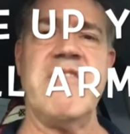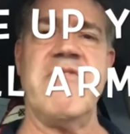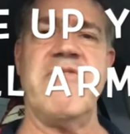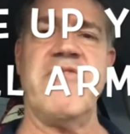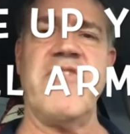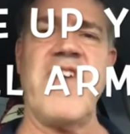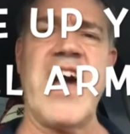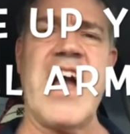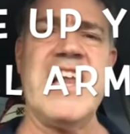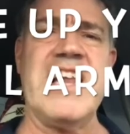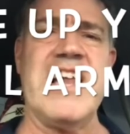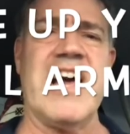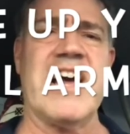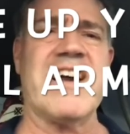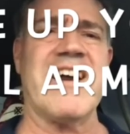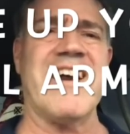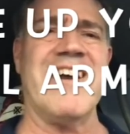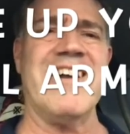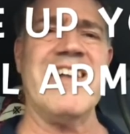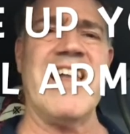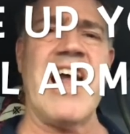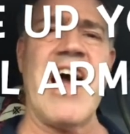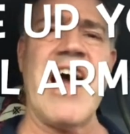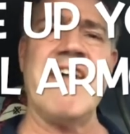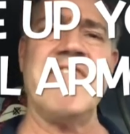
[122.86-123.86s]
fight like
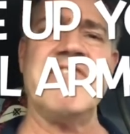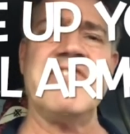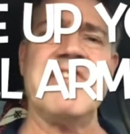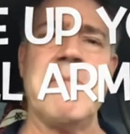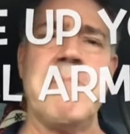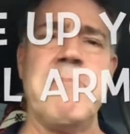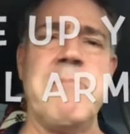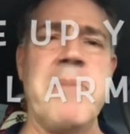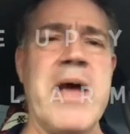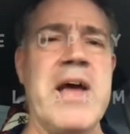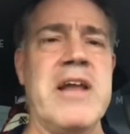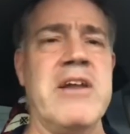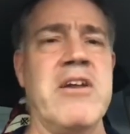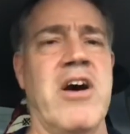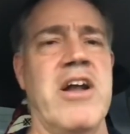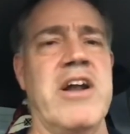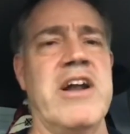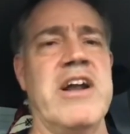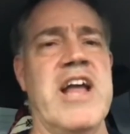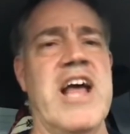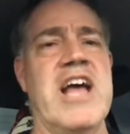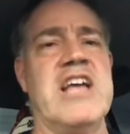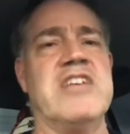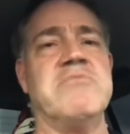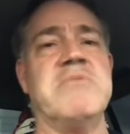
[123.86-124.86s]
our lives depend on
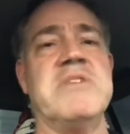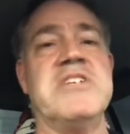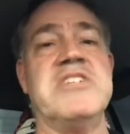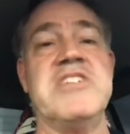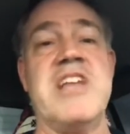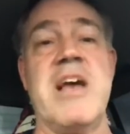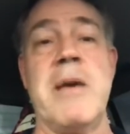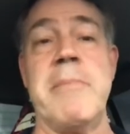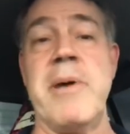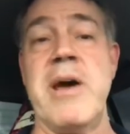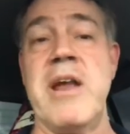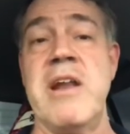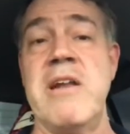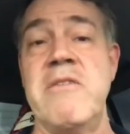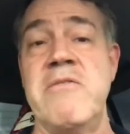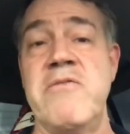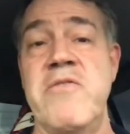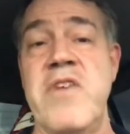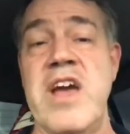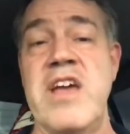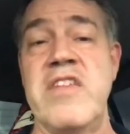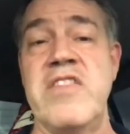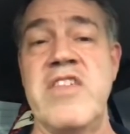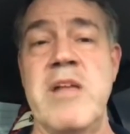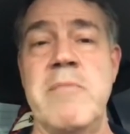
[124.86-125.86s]
it as we step out in
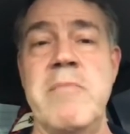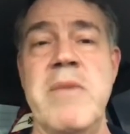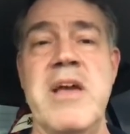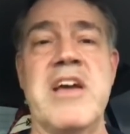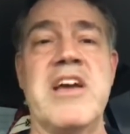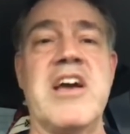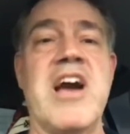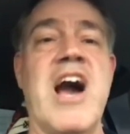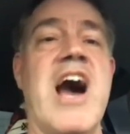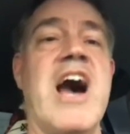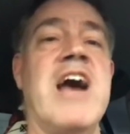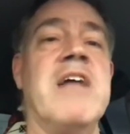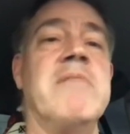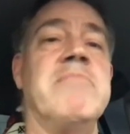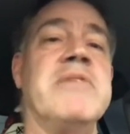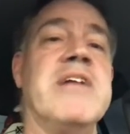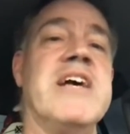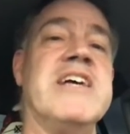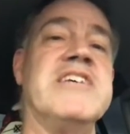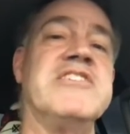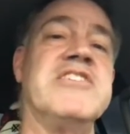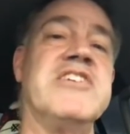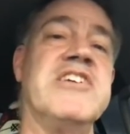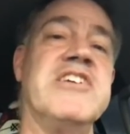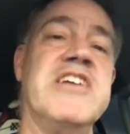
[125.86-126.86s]
faith. And may God
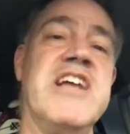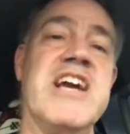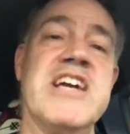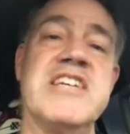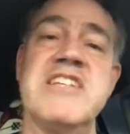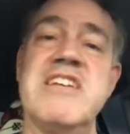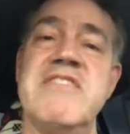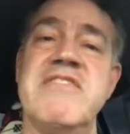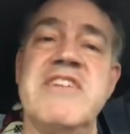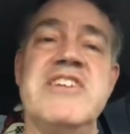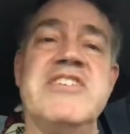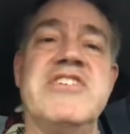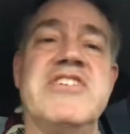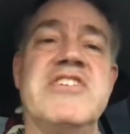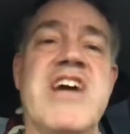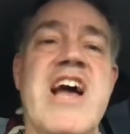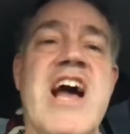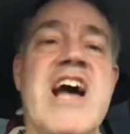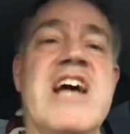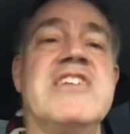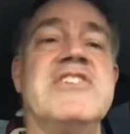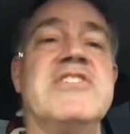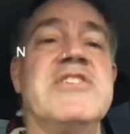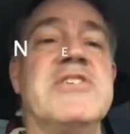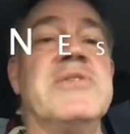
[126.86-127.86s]
bless your next adventure
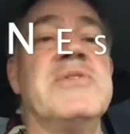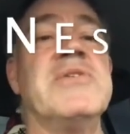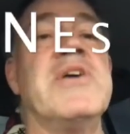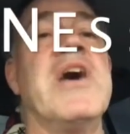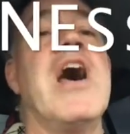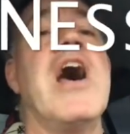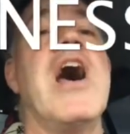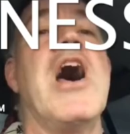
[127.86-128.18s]
as you